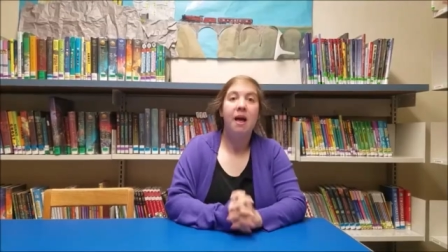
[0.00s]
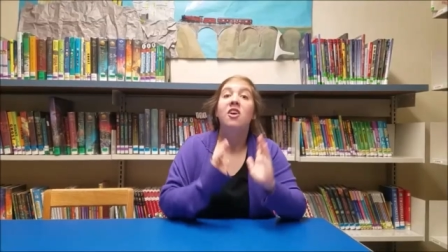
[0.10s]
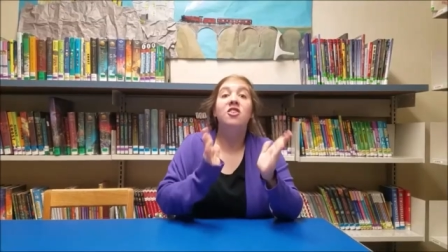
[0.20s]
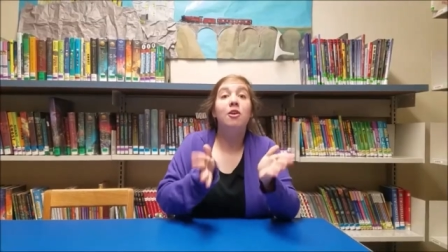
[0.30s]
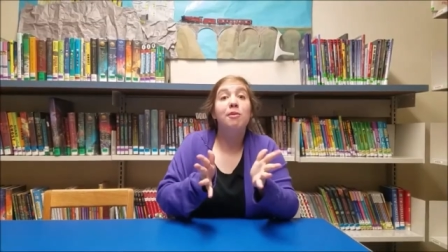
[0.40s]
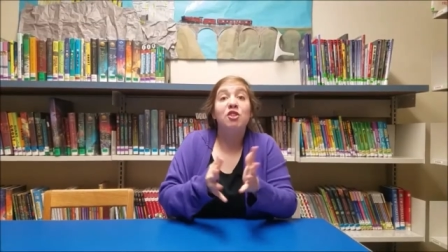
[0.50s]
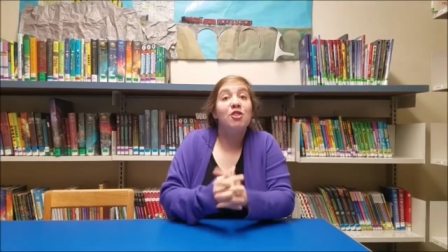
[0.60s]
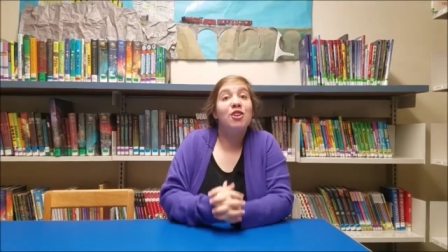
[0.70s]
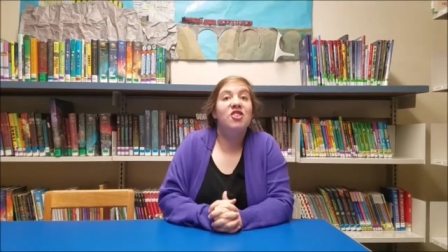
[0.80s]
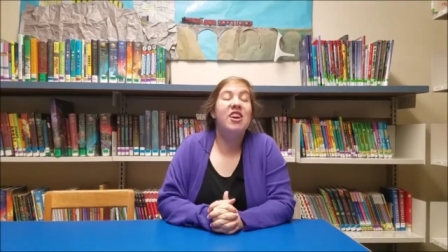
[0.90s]
So be sure
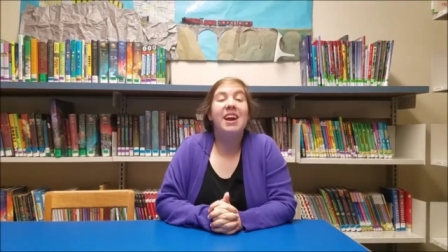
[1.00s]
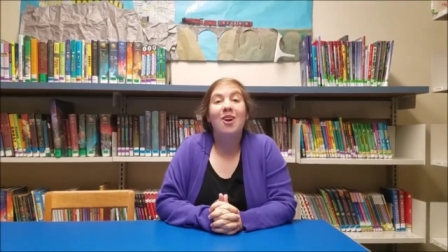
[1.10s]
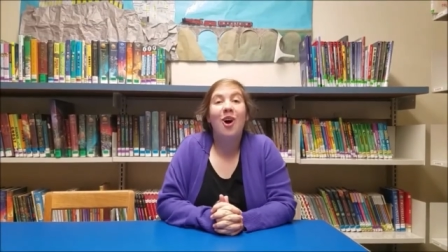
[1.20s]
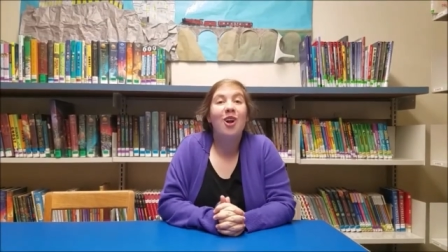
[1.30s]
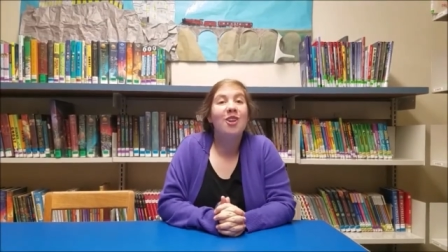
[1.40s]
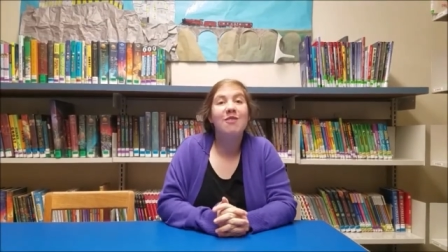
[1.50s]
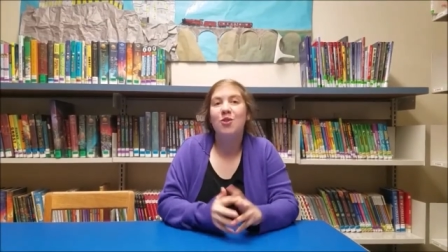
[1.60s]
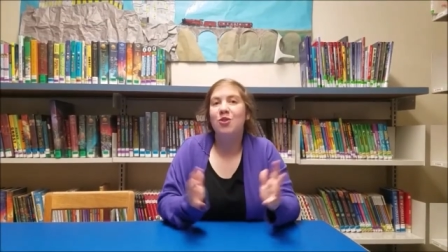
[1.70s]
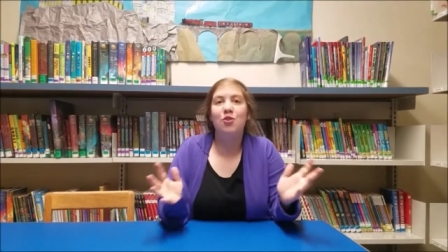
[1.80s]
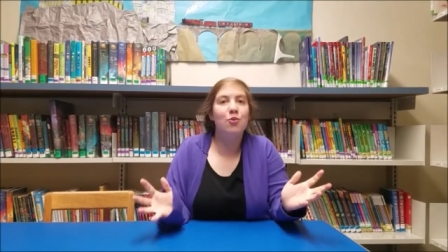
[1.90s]
to check out all of those
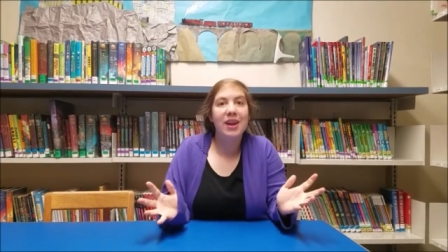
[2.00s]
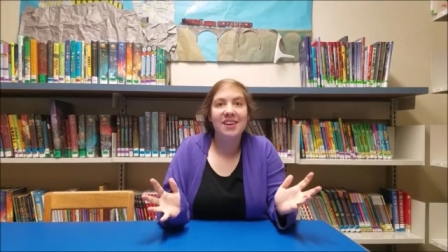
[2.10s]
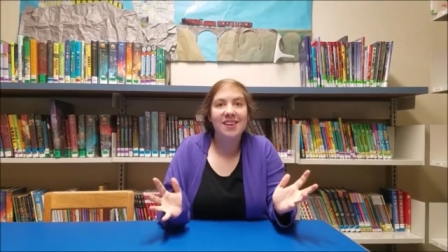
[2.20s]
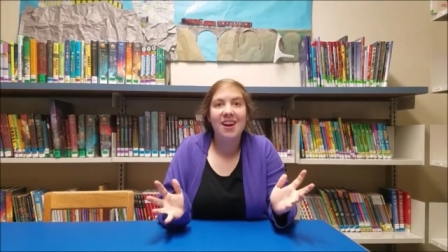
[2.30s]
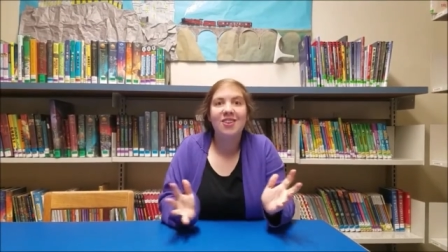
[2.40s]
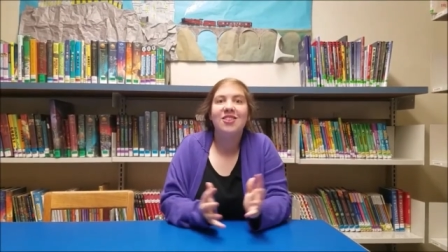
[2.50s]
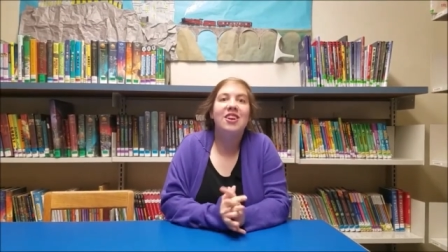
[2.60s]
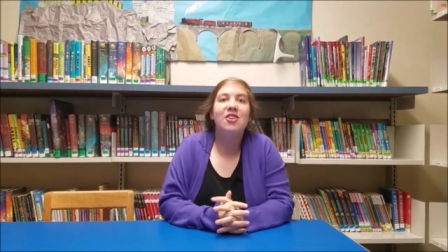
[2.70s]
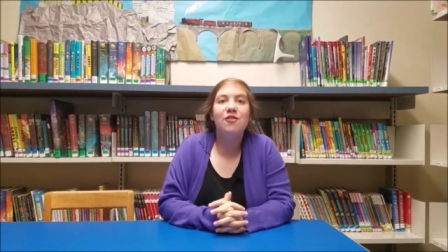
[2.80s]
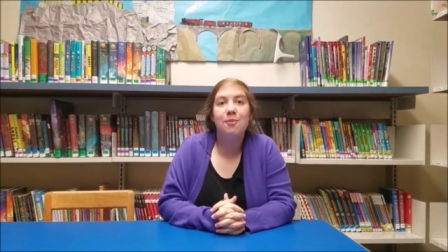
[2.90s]
great titles
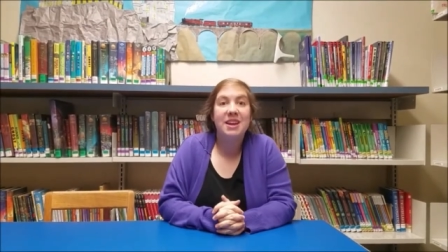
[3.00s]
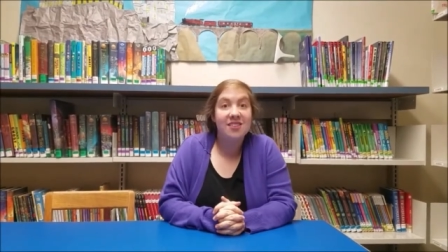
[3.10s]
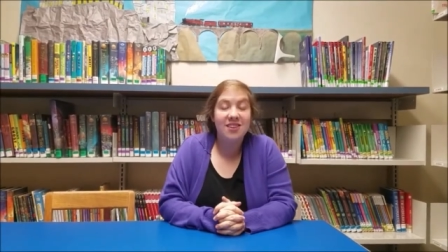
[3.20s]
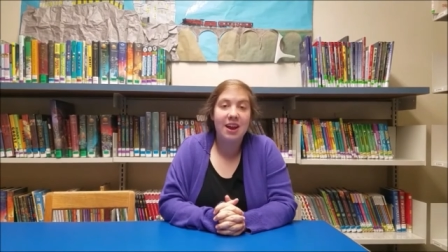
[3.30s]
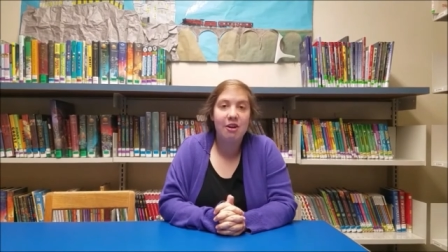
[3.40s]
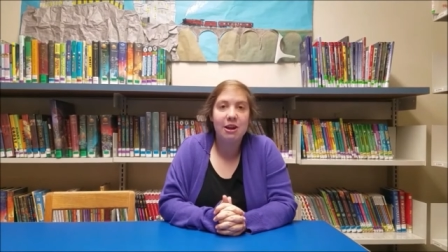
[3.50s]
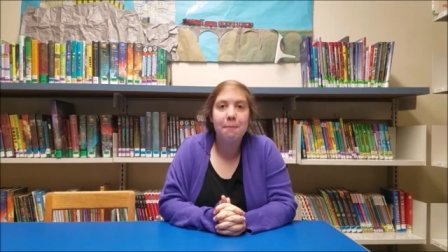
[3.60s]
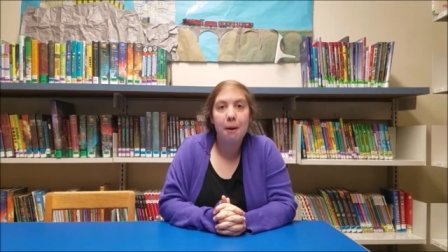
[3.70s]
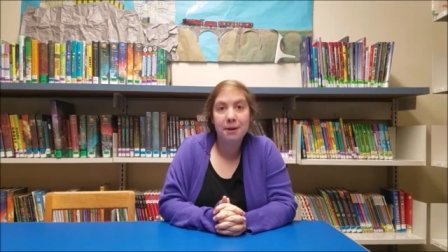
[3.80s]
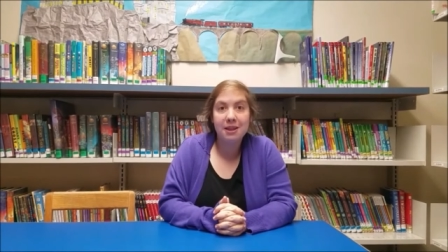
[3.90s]
here from Easton Area
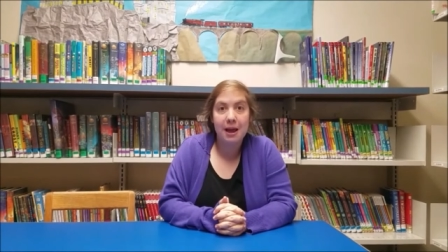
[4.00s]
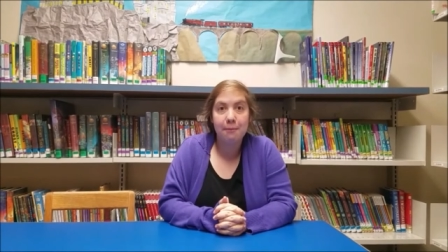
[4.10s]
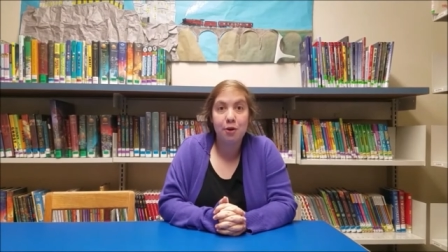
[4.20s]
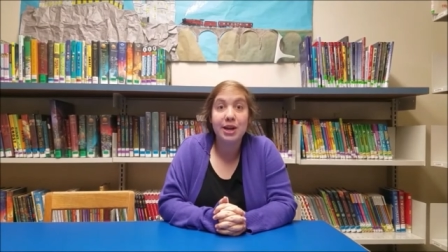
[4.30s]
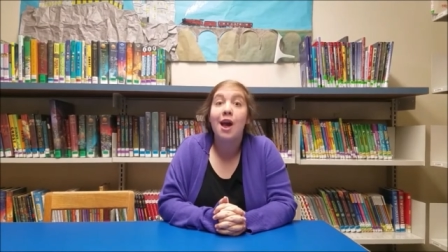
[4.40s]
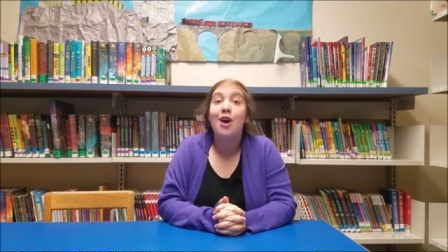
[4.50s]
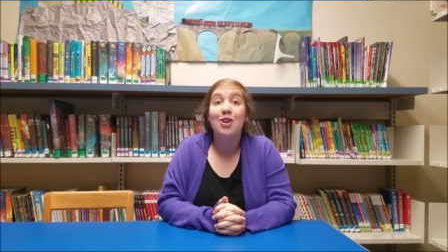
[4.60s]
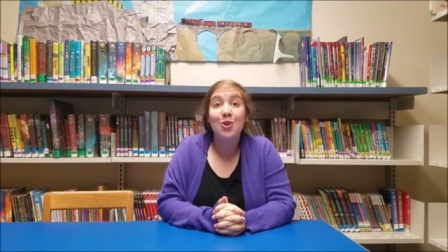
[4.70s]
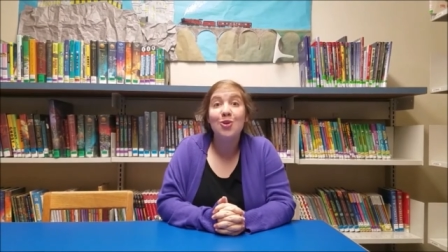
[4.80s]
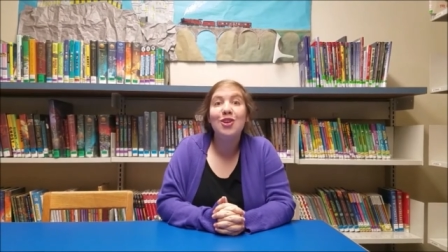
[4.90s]
Public Library
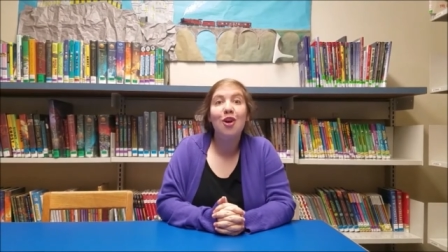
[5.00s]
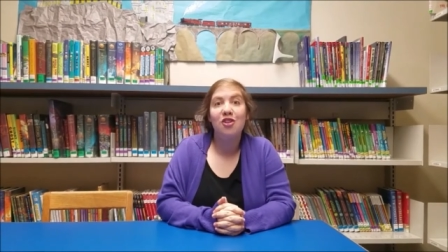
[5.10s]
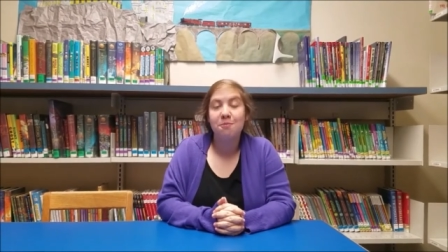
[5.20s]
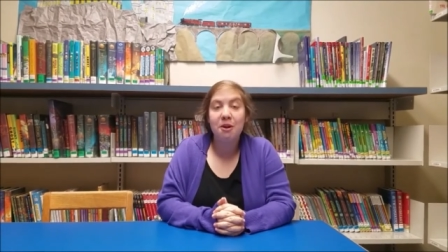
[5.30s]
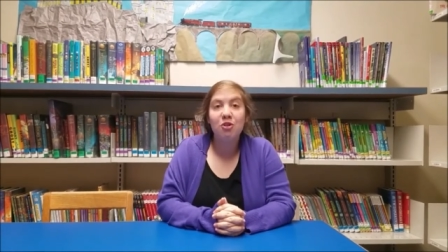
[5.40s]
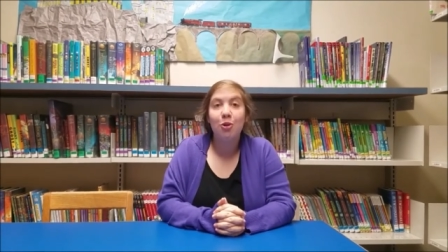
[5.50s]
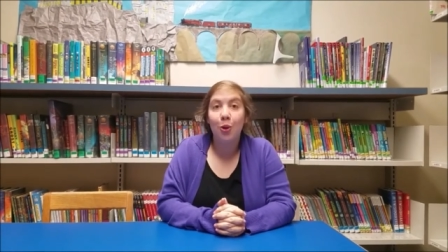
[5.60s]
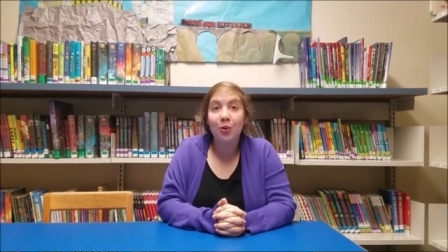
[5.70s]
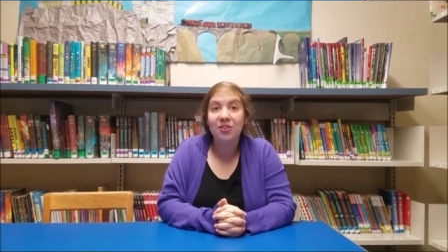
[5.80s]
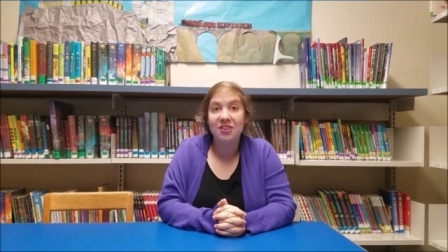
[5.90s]
using our special
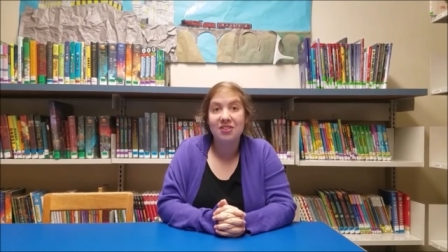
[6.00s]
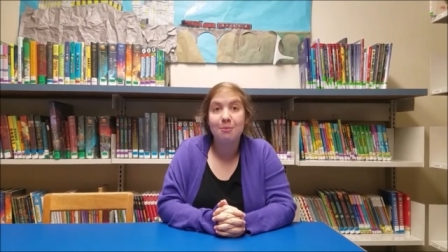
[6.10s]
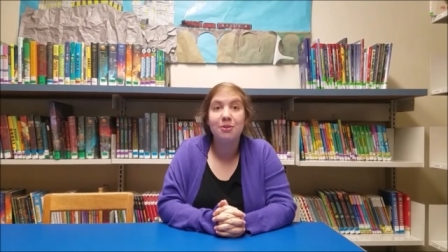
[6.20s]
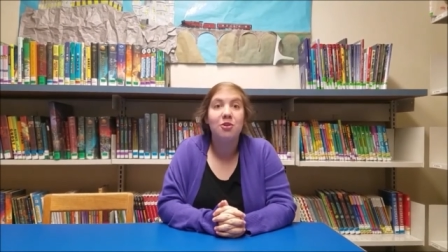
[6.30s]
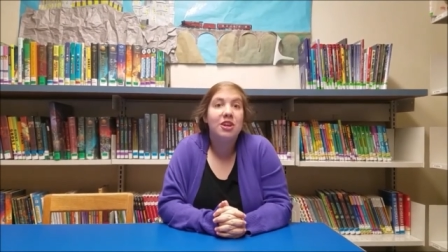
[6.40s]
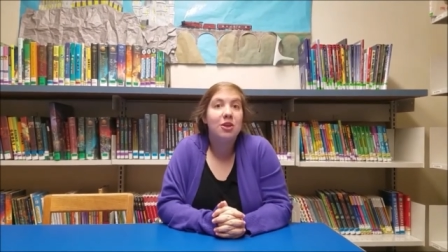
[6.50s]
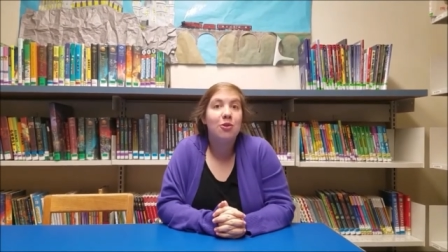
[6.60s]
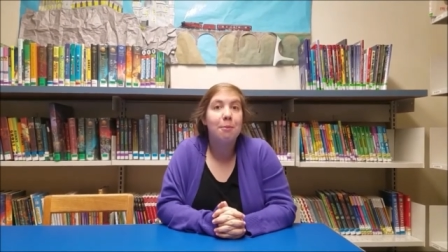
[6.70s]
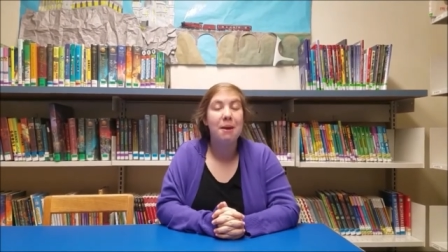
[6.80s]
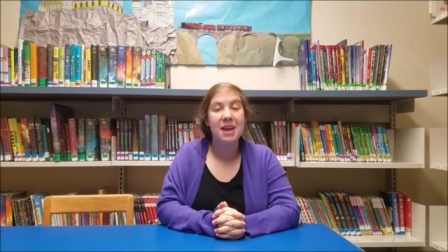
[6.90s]
hold system so that you
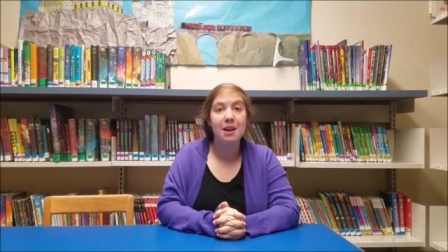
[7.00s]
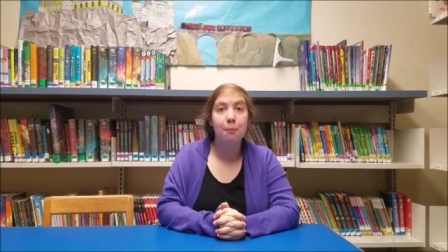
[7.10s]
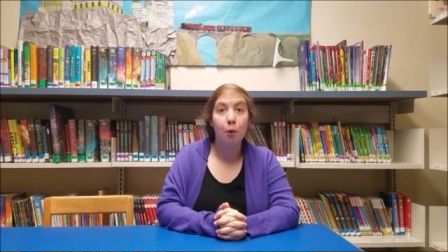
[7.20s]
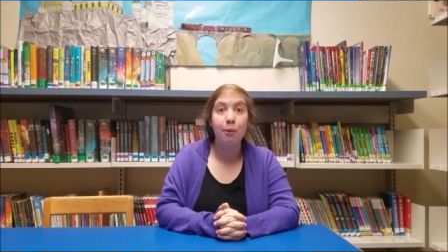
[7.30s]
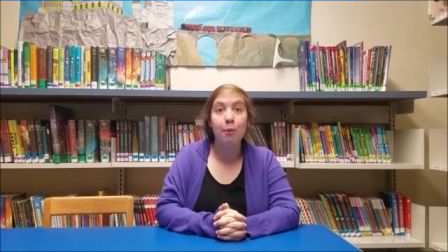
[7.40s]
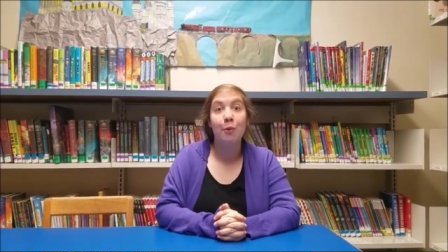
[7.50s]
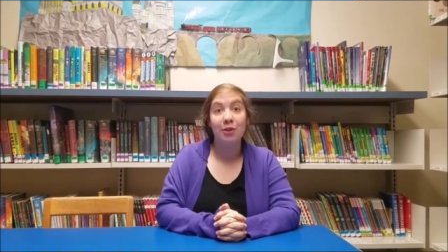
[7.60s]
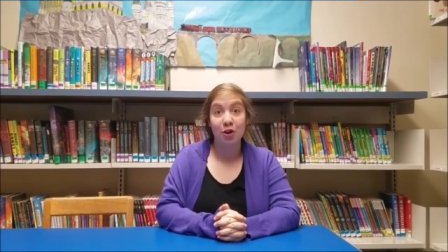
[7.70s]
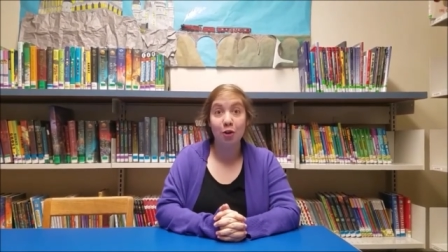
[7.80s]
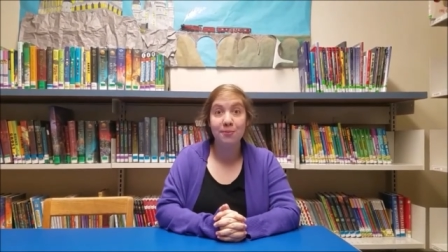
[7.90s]
can make an appointment with
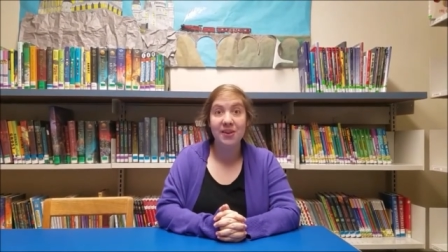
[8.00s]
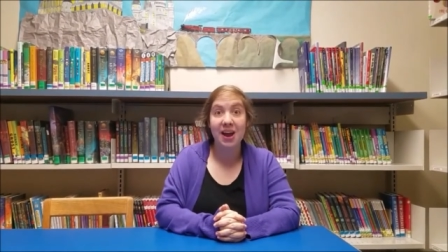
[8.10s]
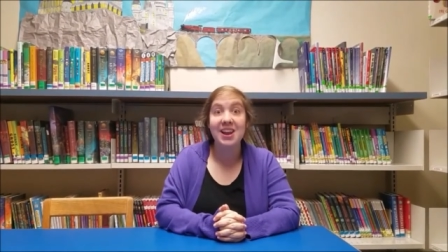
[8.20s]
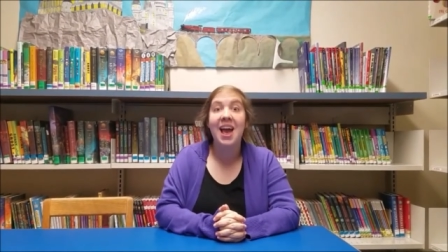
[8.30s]
Curbside